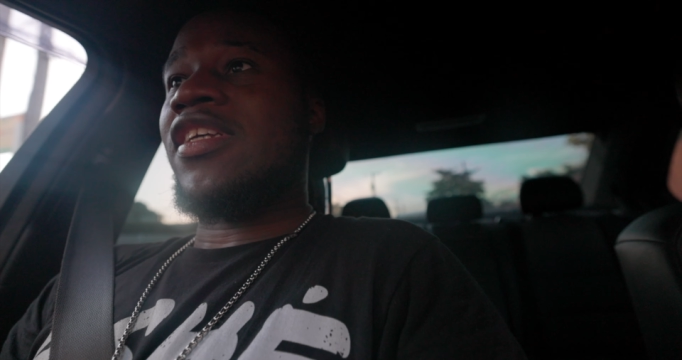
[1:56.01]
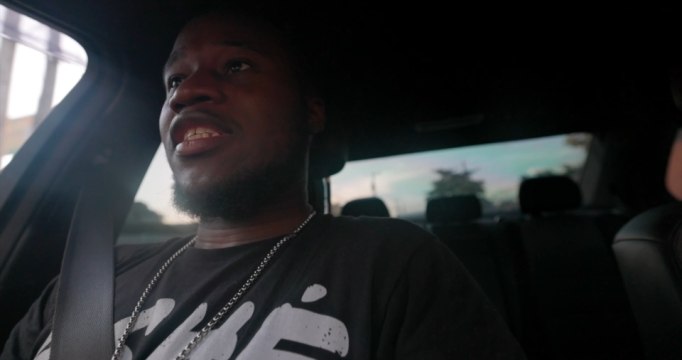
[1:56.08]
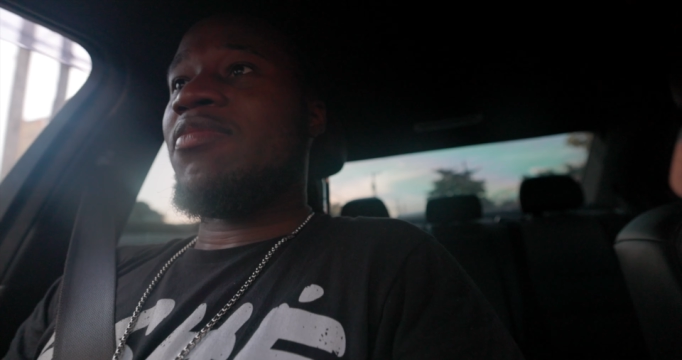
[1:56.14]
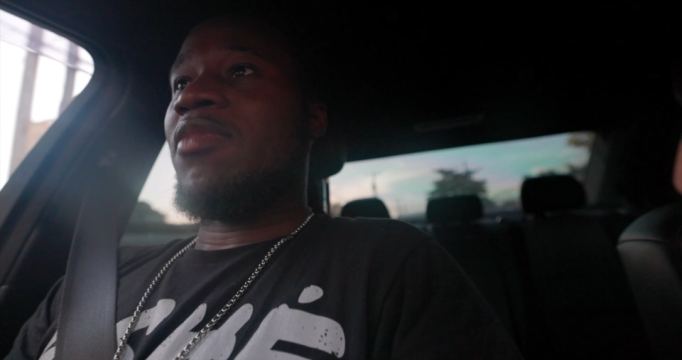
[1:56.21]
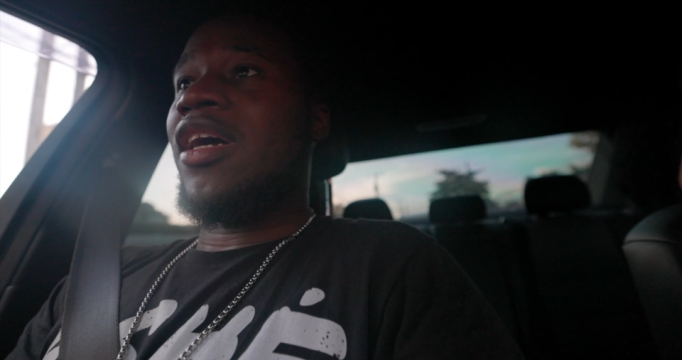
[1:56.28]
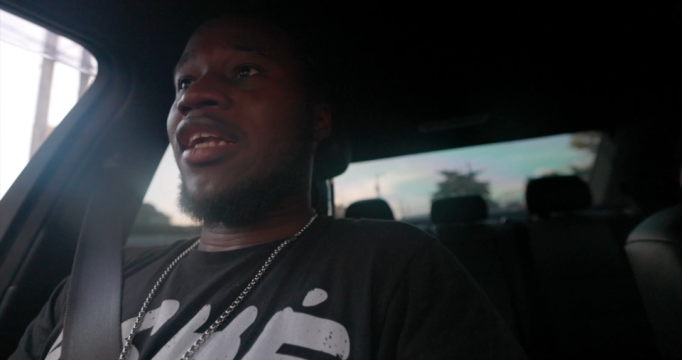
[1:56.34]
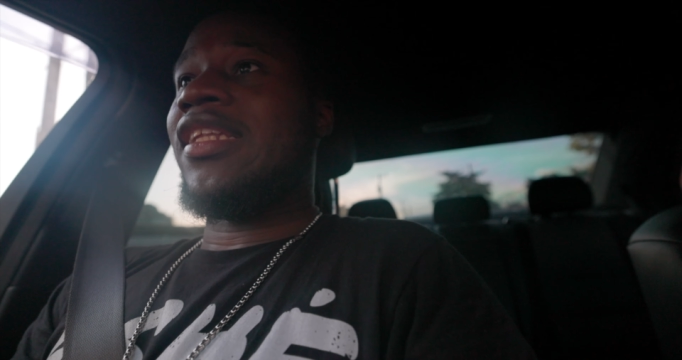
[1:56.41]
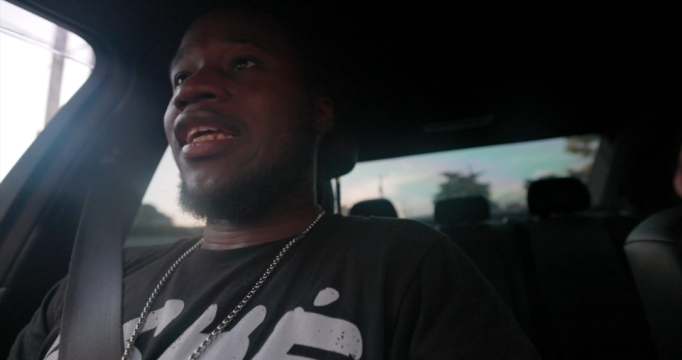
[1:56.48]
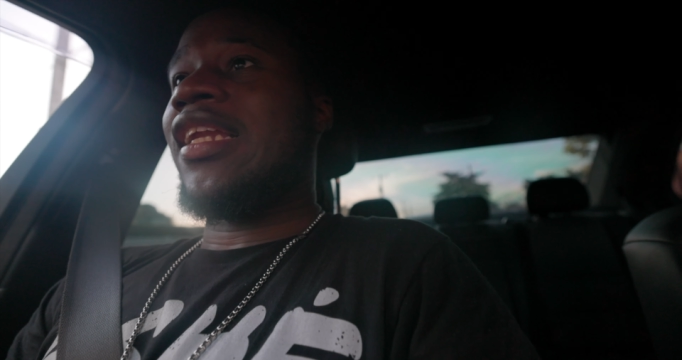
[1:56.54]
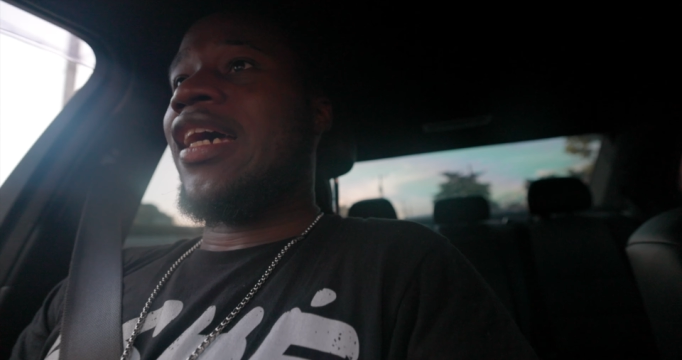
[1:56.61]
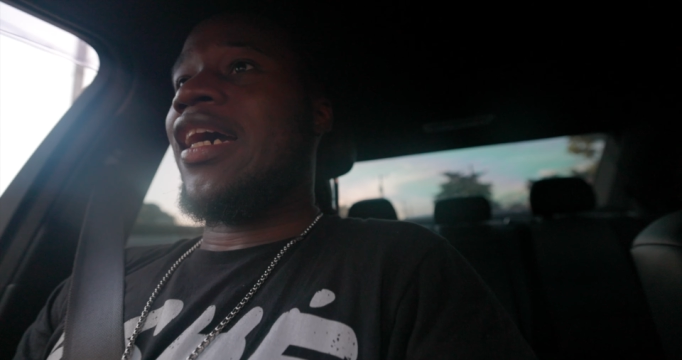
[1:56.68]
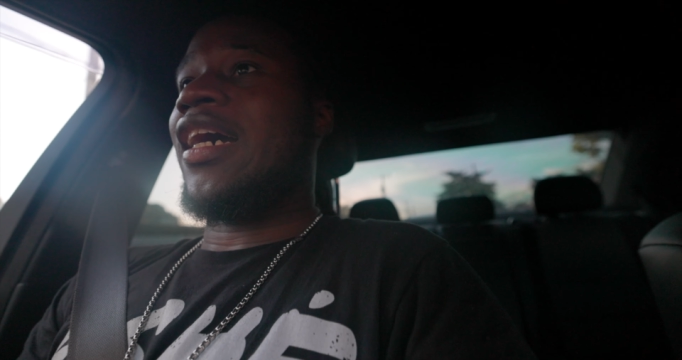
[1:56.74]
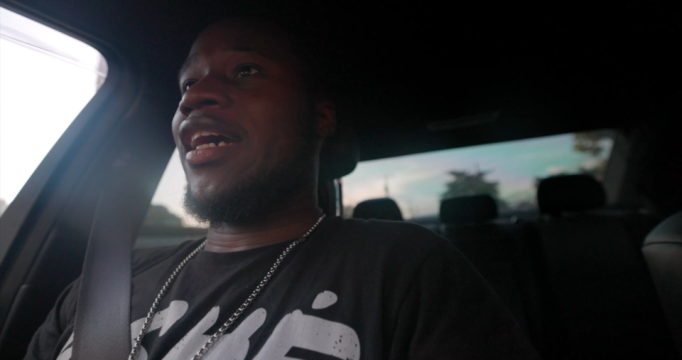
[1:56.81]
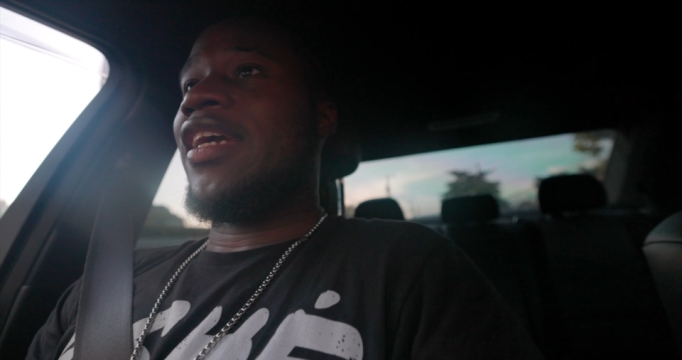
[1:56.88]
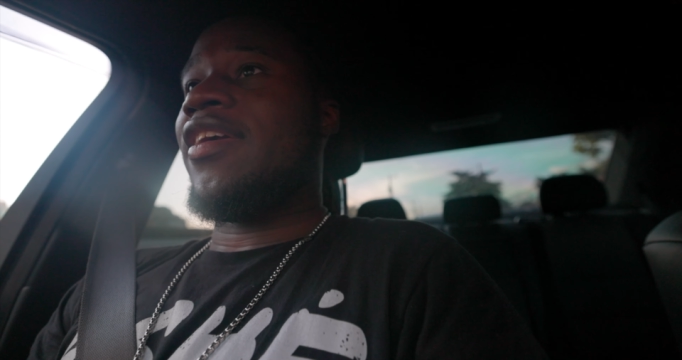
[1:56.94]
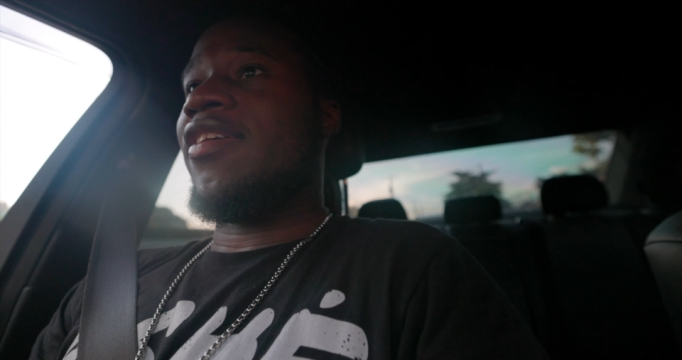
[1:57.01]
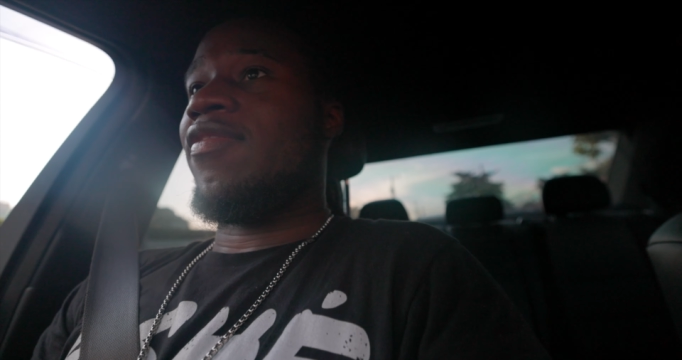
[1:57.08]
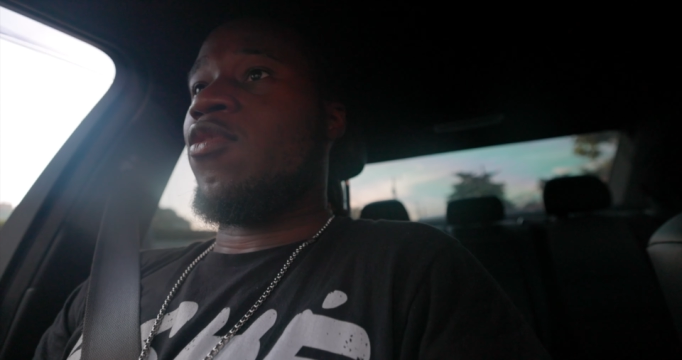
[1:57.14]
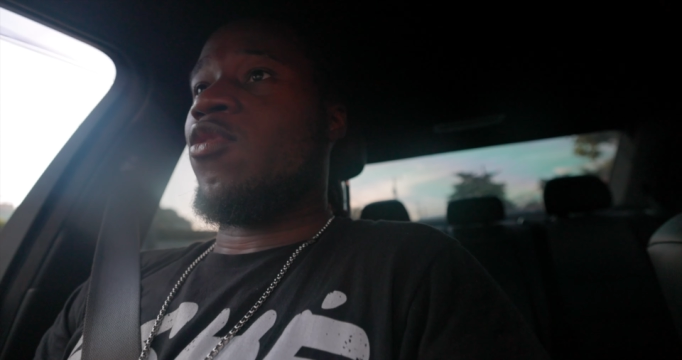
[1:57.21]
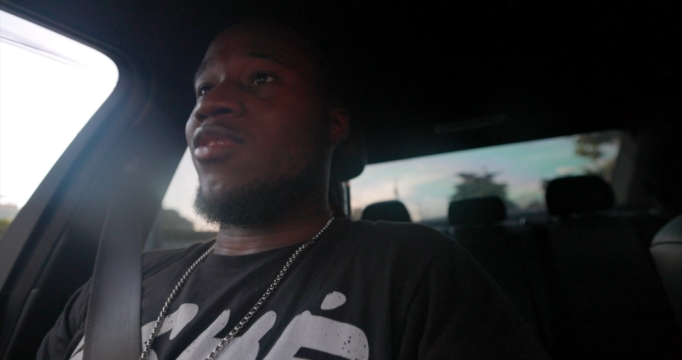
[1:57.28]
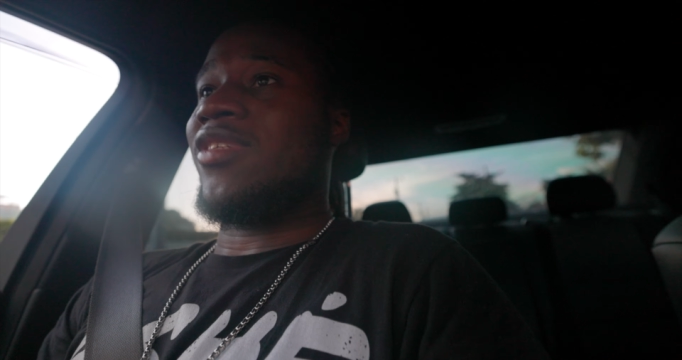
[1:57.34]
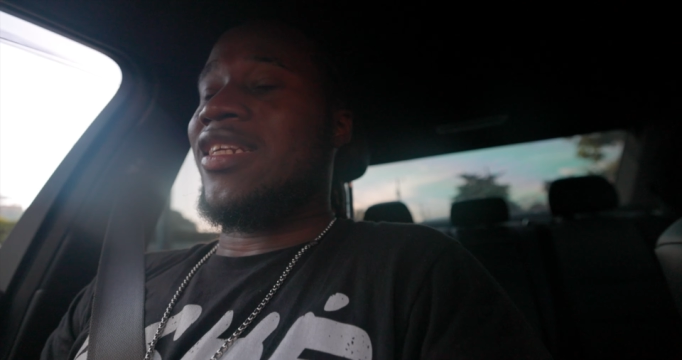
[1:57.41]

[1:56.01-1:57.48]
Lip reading: small thing like a Air Force.